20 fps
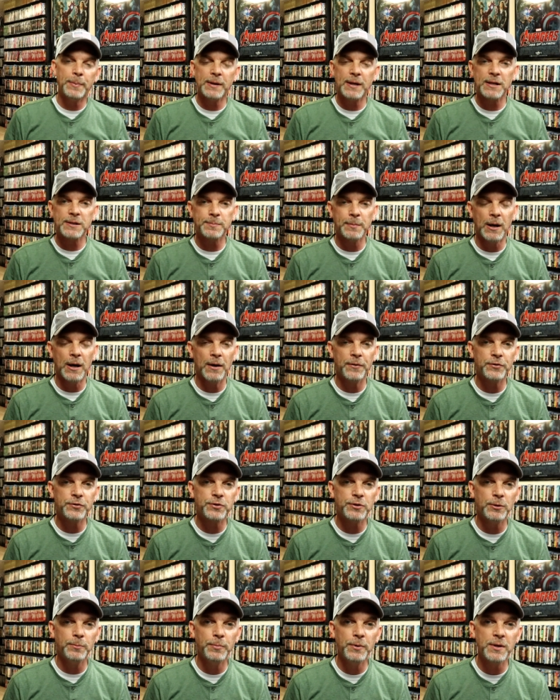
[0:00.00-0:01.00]
up against my other
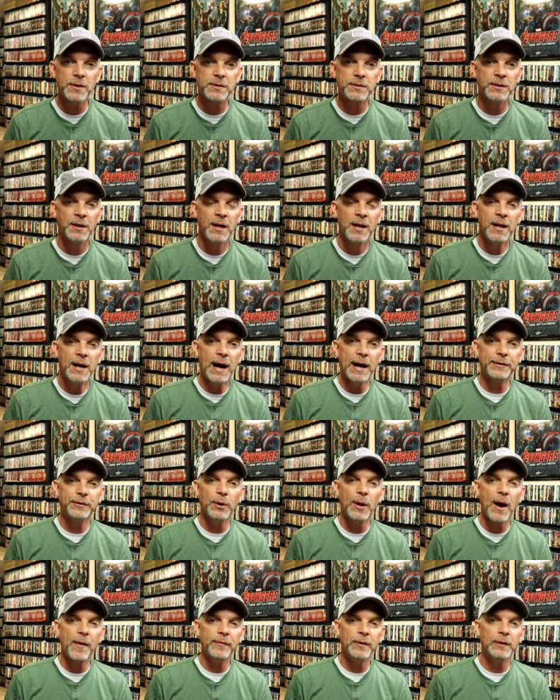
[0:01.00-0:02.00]
steelbooks. books. I
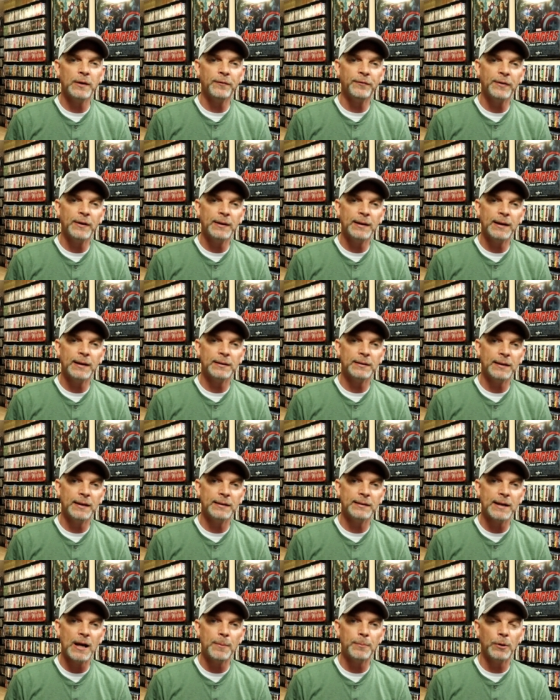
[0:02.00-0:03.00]
do have an affiliate
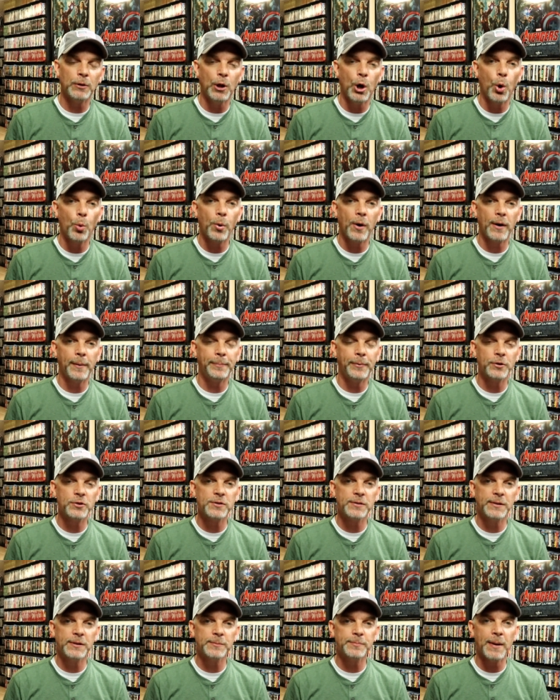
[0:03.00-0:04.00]
link down below where I
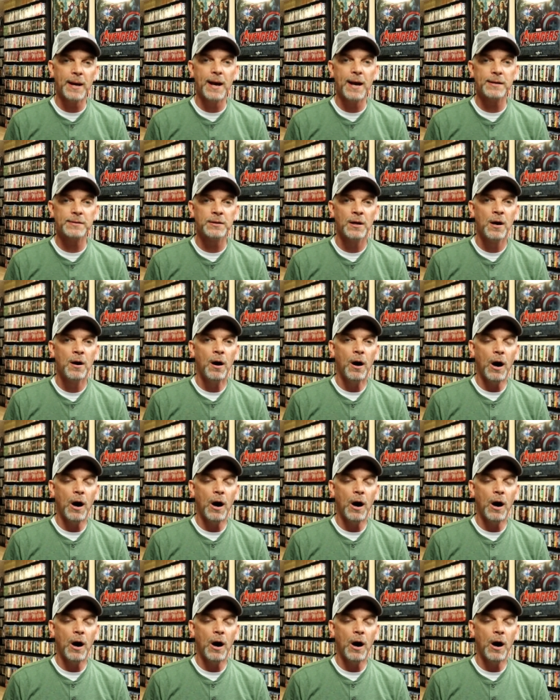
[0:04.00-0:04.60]
purchased these bags